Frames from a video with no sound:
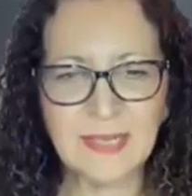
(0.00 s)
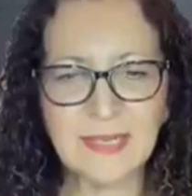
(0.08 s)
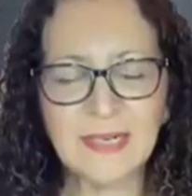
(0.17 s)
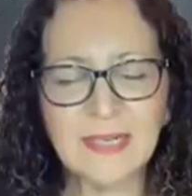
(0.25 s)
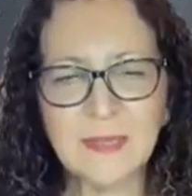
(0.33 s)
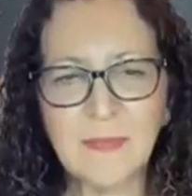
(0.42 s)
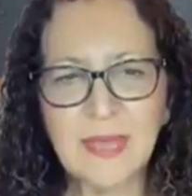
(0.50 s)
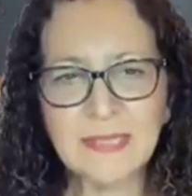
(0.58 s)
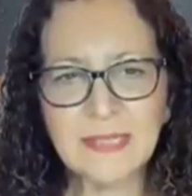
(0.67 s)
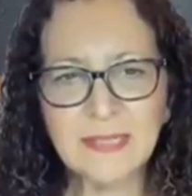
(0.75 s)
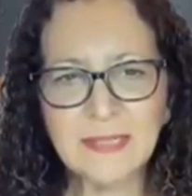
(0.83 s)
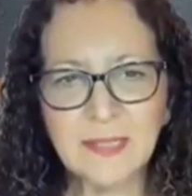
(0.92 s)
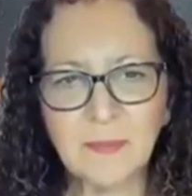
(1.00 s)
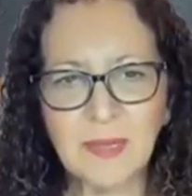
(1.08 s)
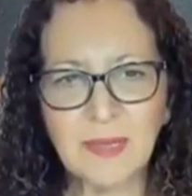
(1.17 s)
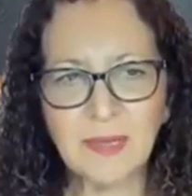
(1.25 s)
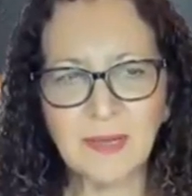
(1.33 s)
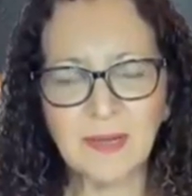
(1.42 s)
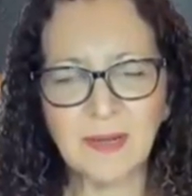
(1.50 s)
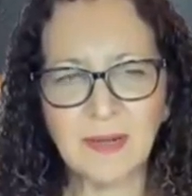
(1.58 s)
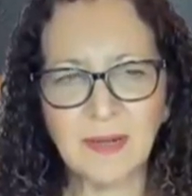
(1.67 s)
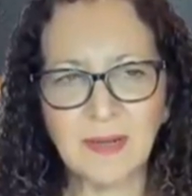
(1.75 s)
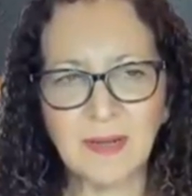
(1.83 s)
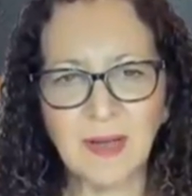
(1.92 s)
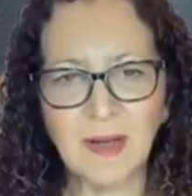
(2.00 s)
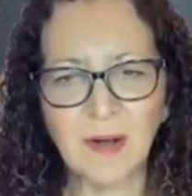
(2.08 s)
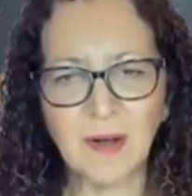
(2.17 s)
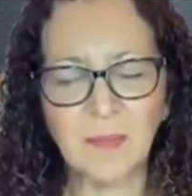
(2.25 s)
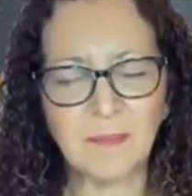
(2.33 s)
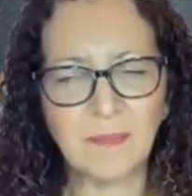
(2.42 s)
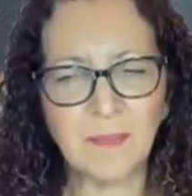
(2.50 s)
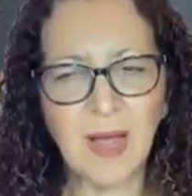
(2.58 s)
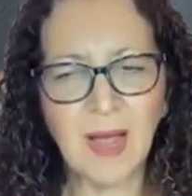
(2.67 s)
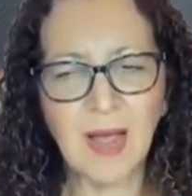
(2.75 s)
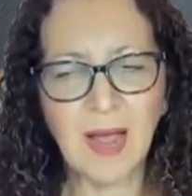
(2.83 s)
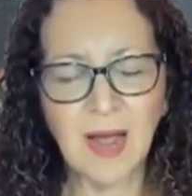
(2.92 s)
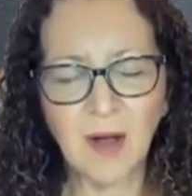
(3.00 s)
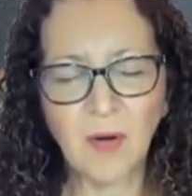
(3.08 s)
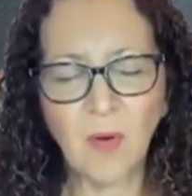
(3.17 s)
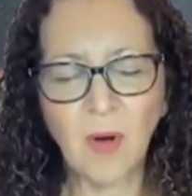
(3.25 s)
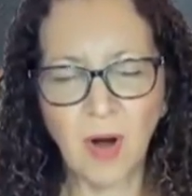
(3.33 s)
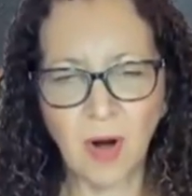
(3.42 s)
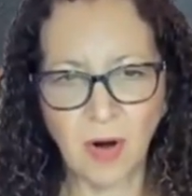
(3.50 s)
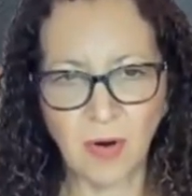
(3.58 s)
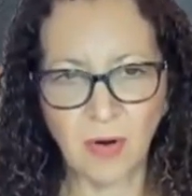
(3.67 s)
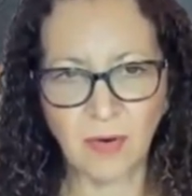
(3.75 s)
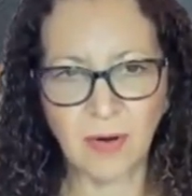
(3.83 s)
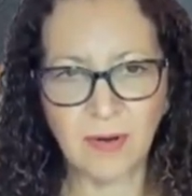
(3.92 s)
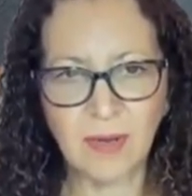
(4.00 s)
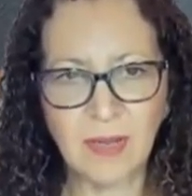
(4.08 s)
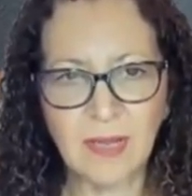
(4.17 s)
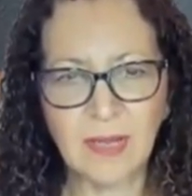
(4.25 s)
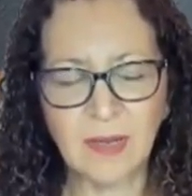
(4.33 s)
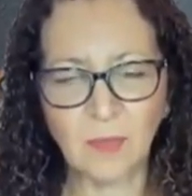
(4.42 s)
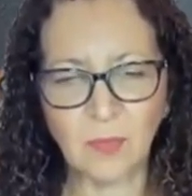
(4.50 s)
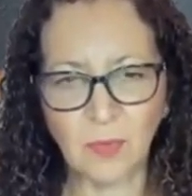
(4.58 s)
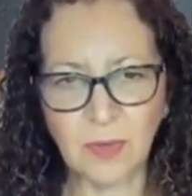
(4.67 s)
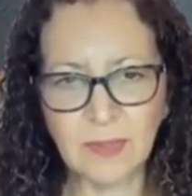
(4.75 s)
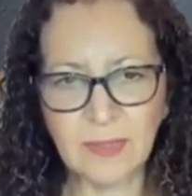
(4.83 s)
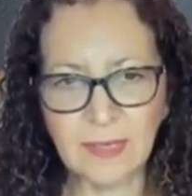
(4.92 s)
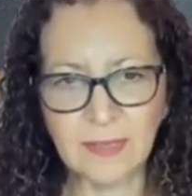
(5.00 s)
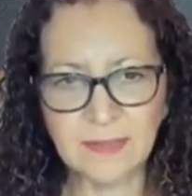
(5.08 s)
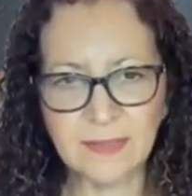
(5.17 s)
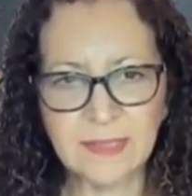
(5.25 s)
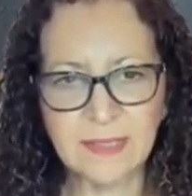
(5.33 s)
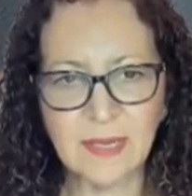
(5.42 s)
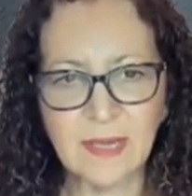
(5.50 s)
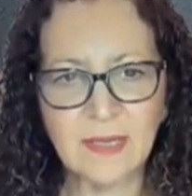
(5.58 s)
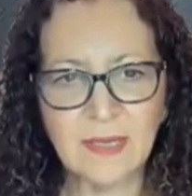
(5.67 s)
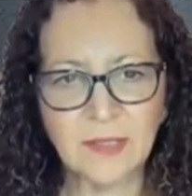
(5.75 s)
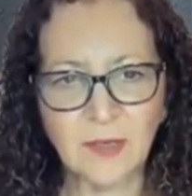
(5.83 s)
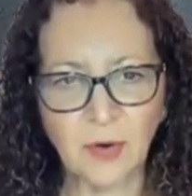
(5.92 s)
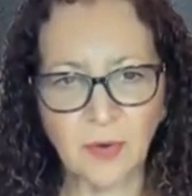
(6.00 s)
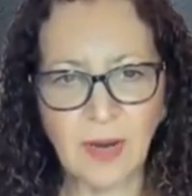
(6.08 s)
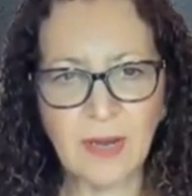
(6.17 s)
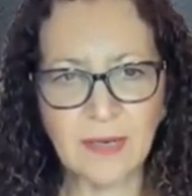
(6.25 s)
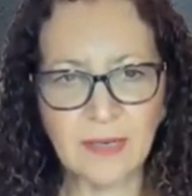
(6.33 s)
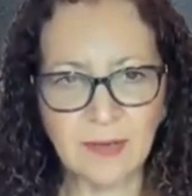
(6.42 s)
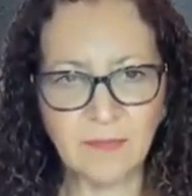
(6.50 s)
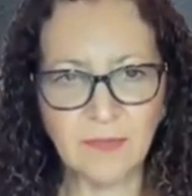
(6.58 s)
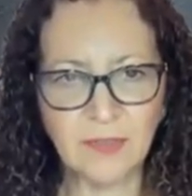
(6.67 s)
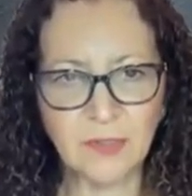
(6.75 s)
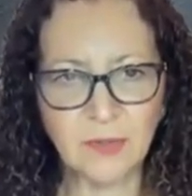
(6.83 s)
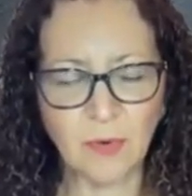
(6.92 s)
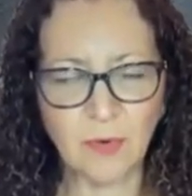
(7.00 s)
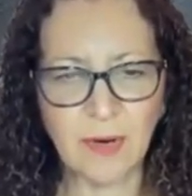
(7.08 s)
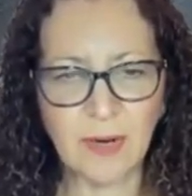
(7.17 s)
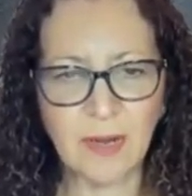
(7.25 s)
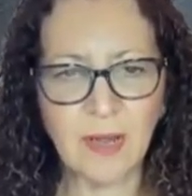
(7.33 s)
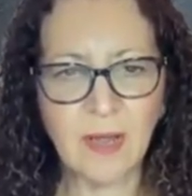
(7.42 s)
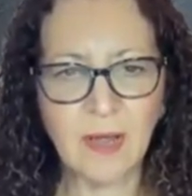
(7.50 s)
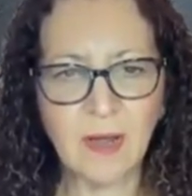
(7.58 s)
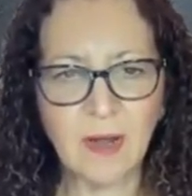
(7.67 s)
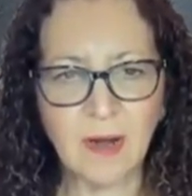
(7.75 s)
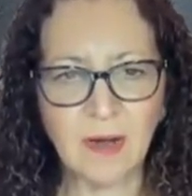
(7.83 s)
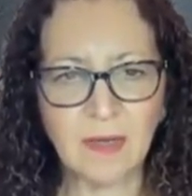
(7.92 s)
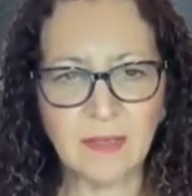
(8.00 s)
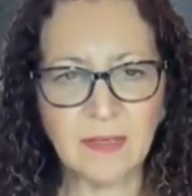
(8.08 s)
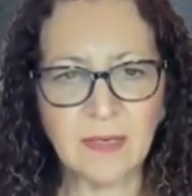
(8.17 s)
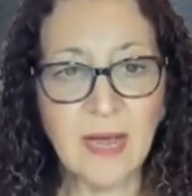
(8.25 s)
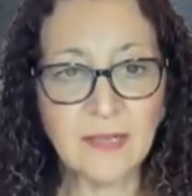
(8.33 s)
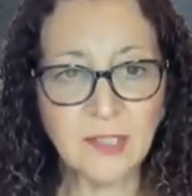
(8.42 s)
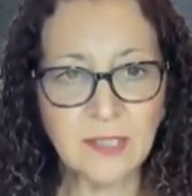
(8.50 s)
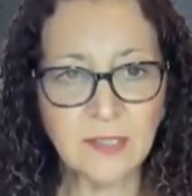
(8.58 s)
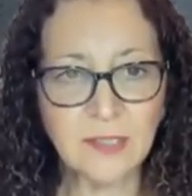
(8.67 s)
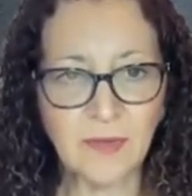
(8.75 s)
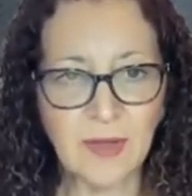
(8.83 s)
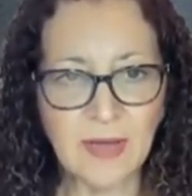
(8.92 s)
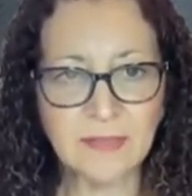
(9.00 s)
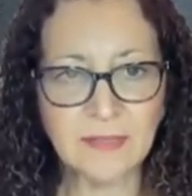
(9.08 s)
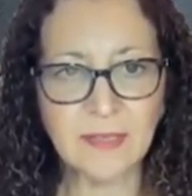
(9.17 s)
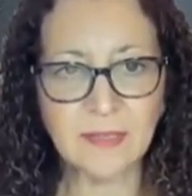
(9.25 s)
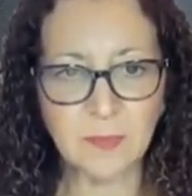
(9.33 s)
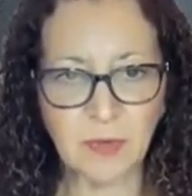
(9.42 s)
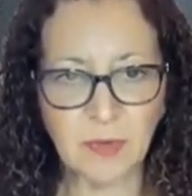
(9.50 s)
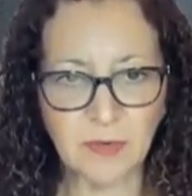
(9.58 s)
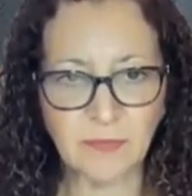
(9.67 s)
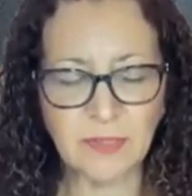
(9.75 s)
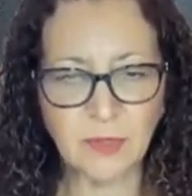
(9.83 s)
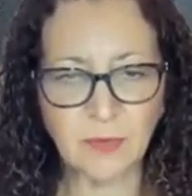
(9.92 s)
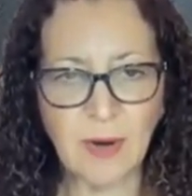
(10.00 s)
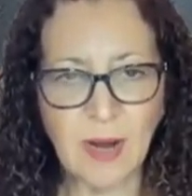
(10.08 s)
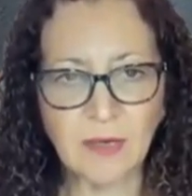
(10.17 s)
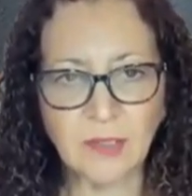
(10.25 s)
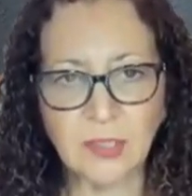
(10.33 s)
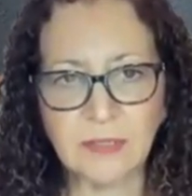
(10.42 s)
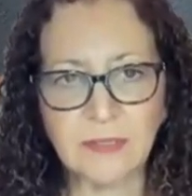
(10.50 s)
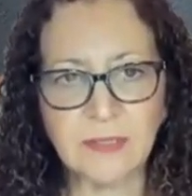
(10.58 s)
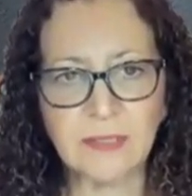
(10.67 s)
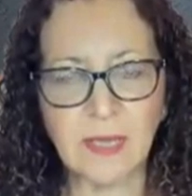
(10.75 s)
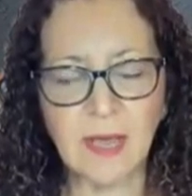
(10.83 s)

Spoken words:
is amazing to me how hard it really is to create an inventory, not just of assets, but of interactions.